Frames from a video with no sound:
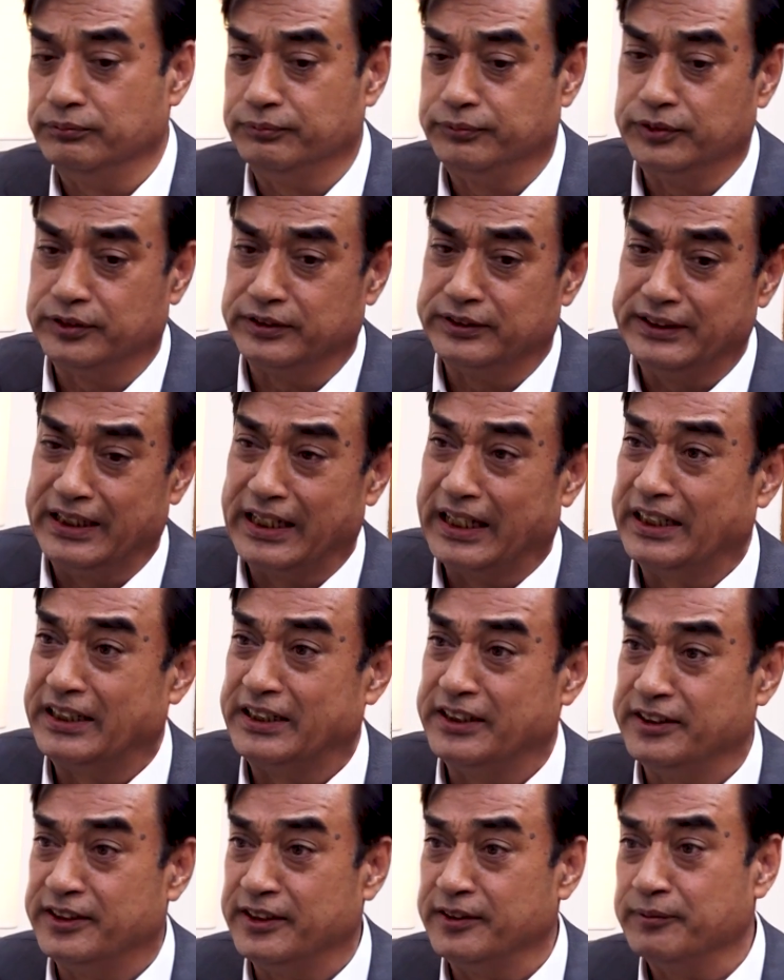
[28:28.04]
put
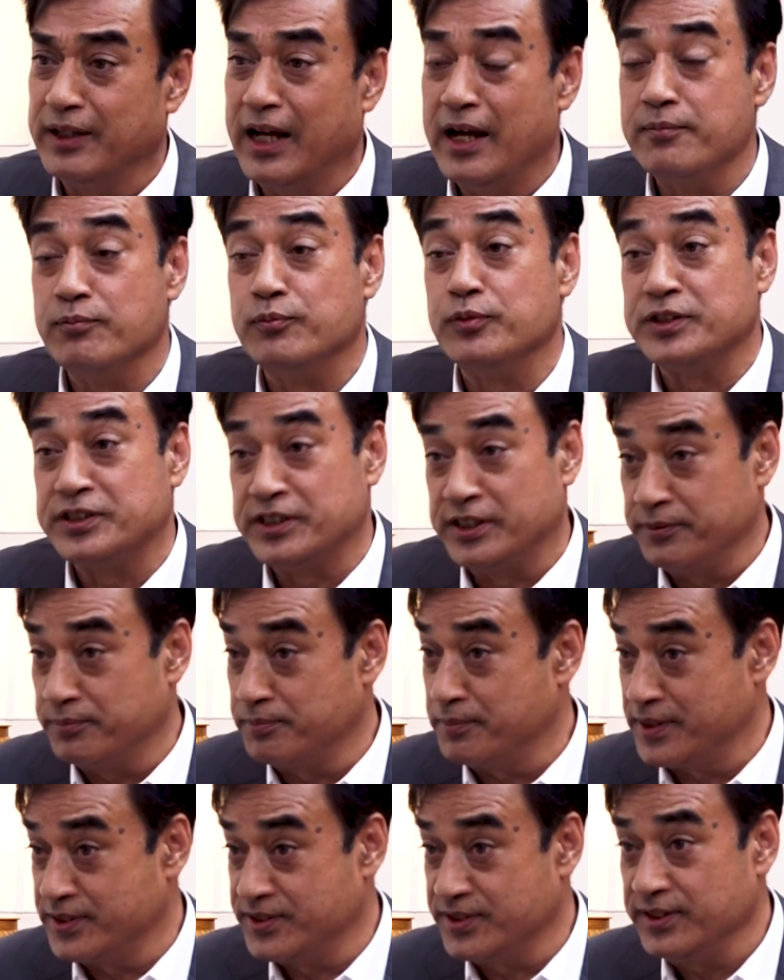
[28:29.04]
negative thing. I'm a
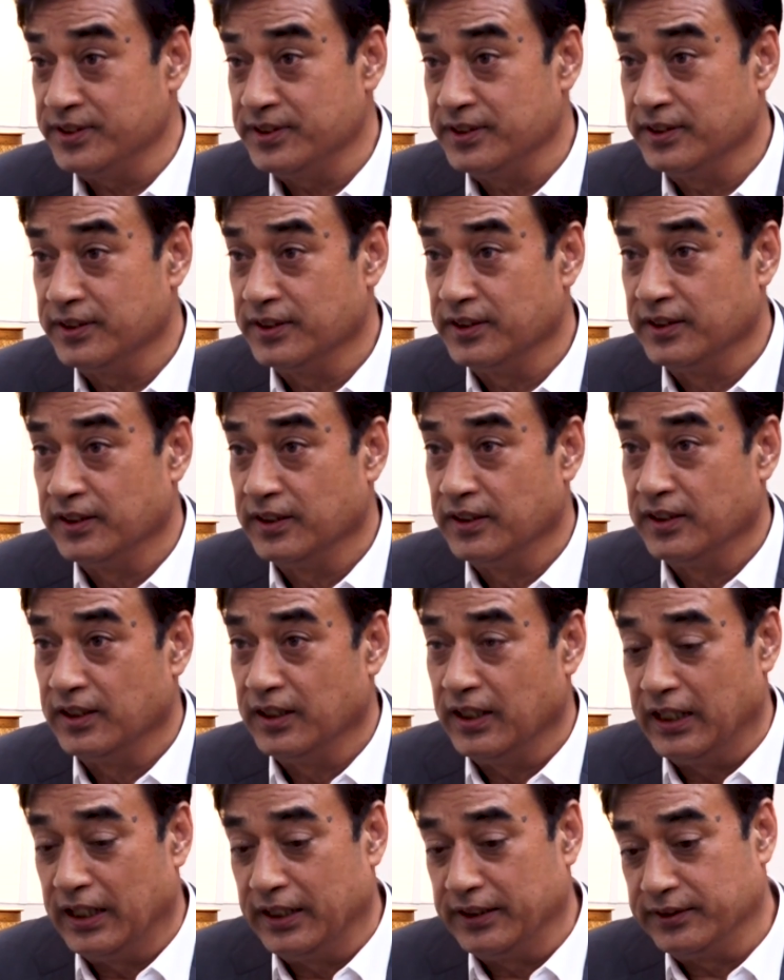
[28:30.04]
positive person,
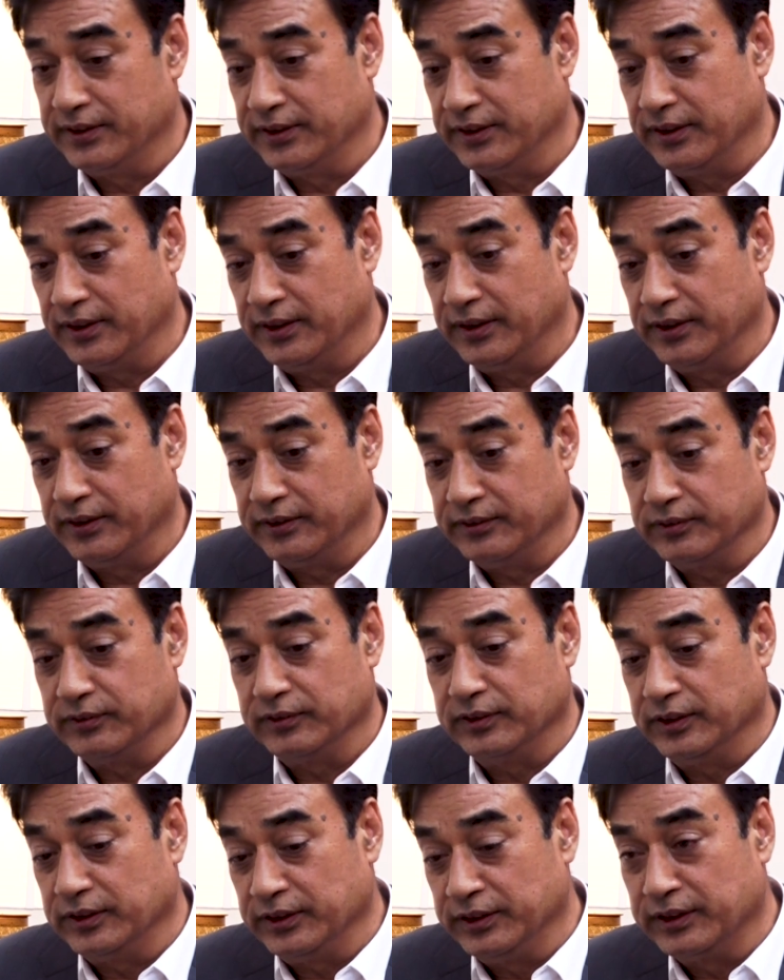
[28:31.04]
and
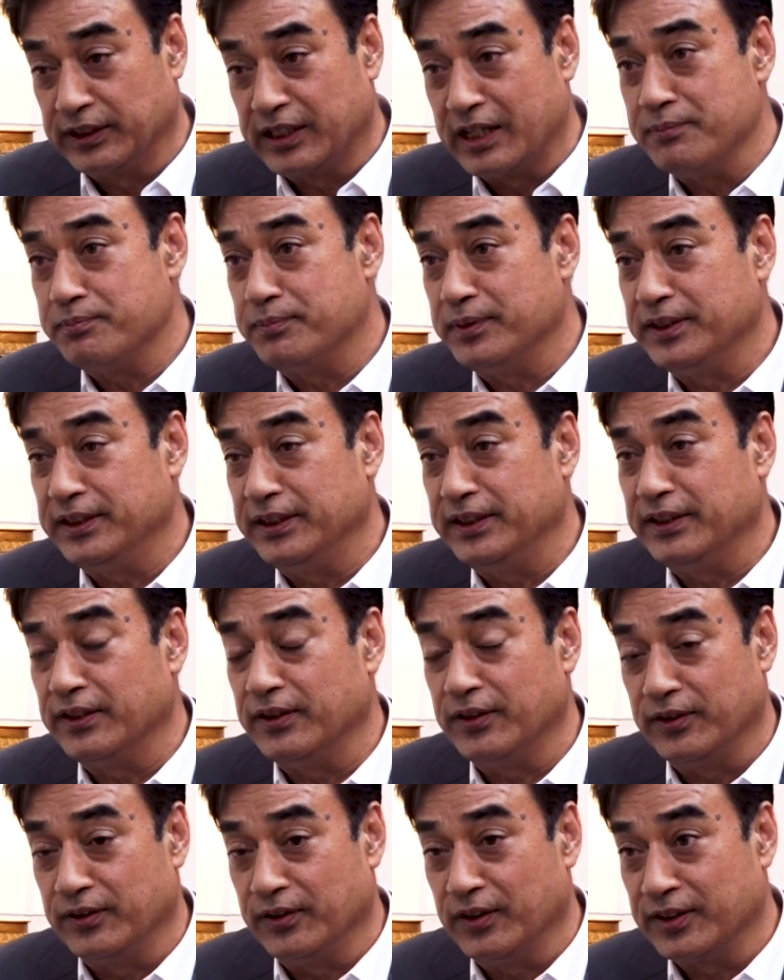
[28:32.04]
in company
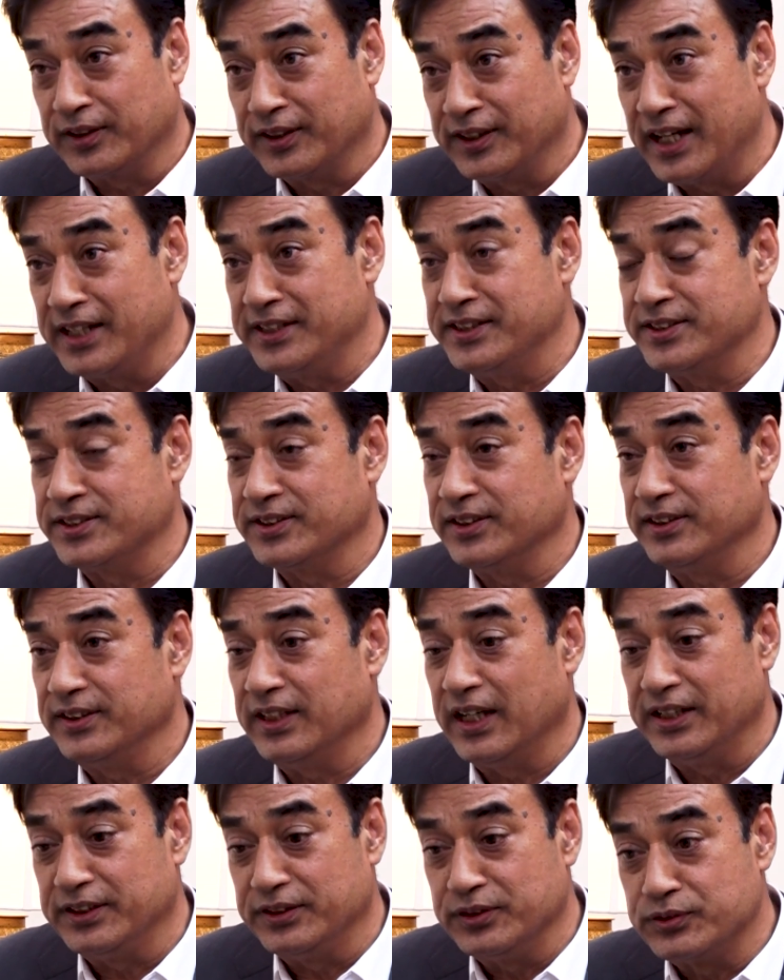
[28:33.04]
or organization,
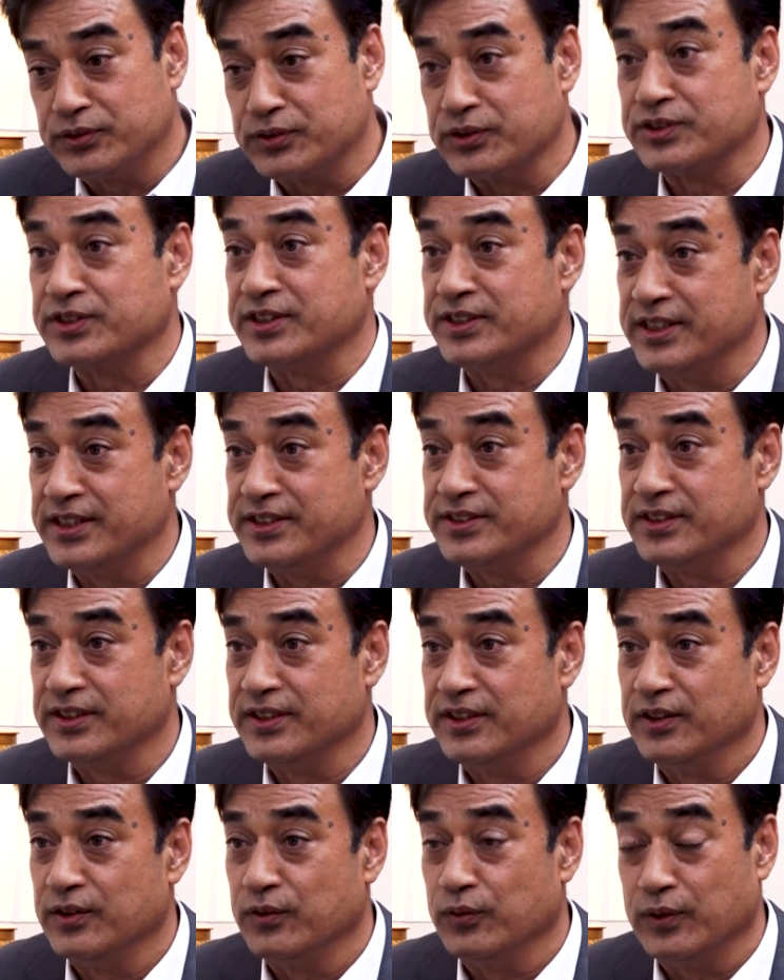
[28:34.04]
I used to suggest
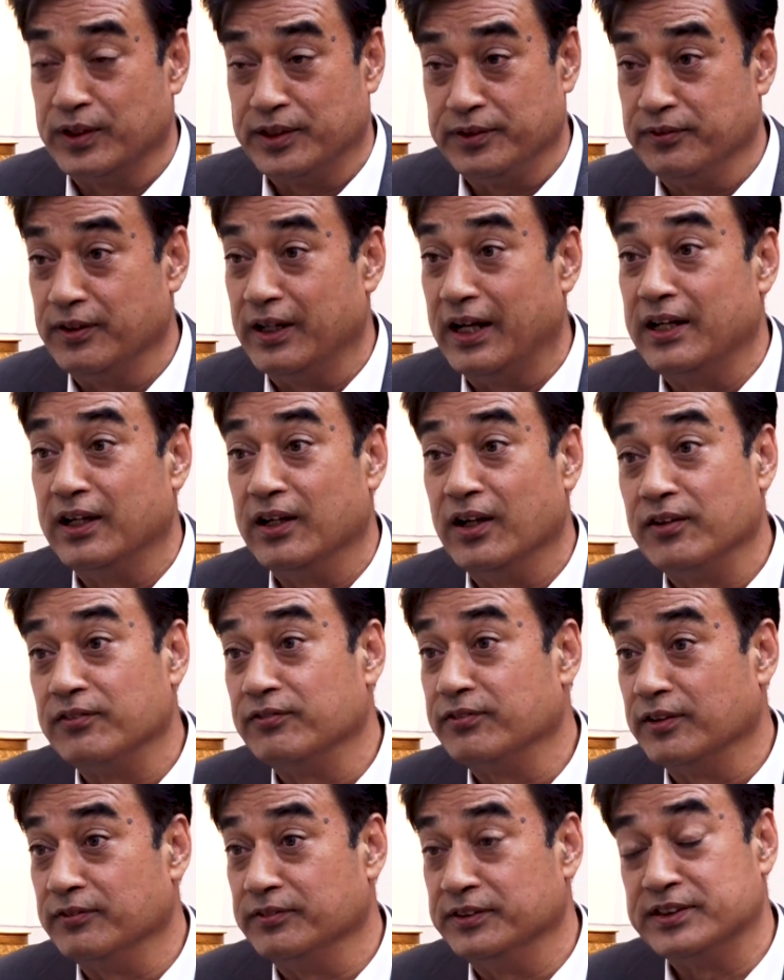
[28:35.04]
whatever I
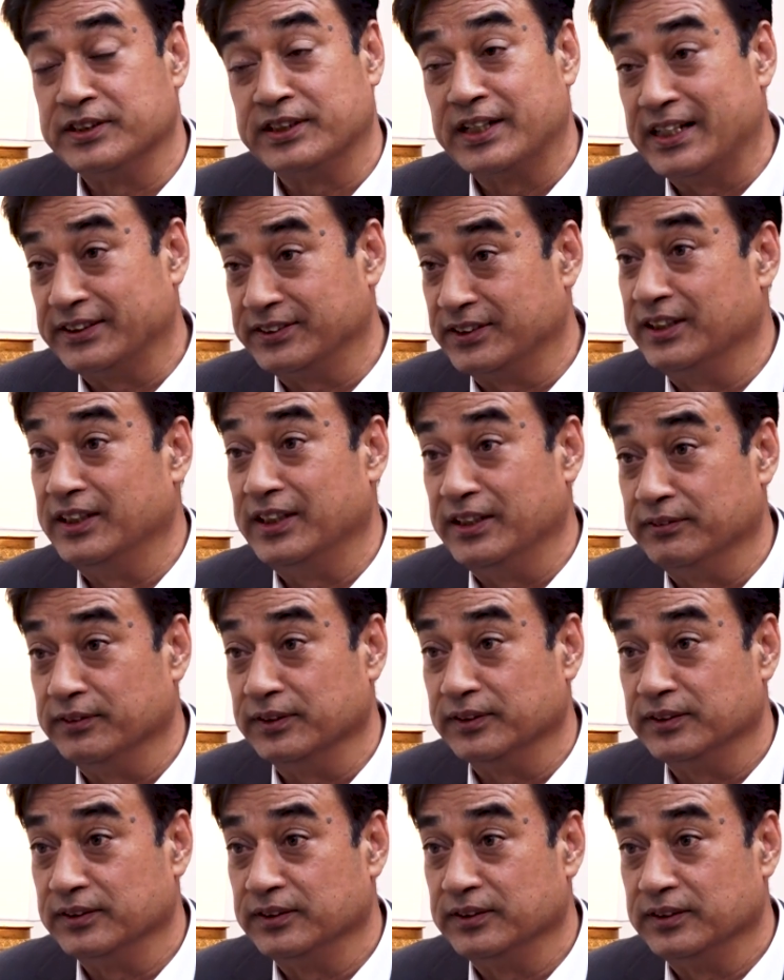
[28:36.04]
learned from international level.